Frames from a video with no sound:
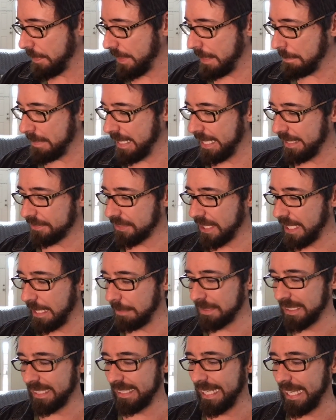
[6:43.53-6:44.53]
amount of
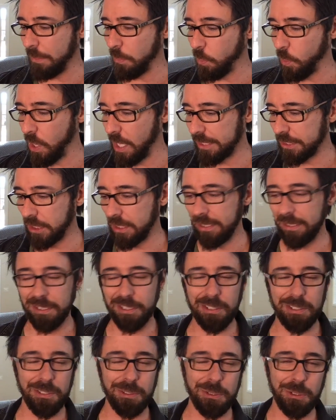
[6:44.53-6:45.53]
times that they watch
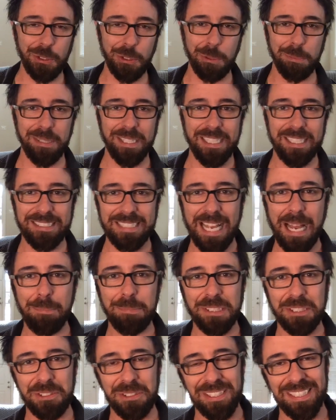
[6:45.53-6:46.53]
YouTube. It is
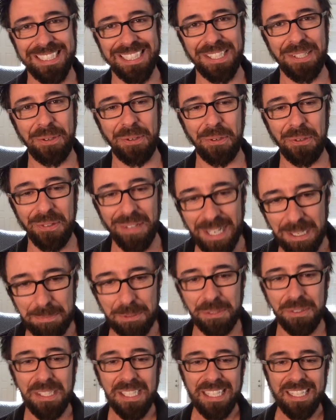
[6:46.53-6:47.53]
absolutely
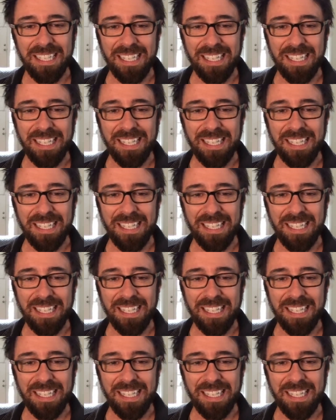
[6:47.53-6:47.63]
incredible.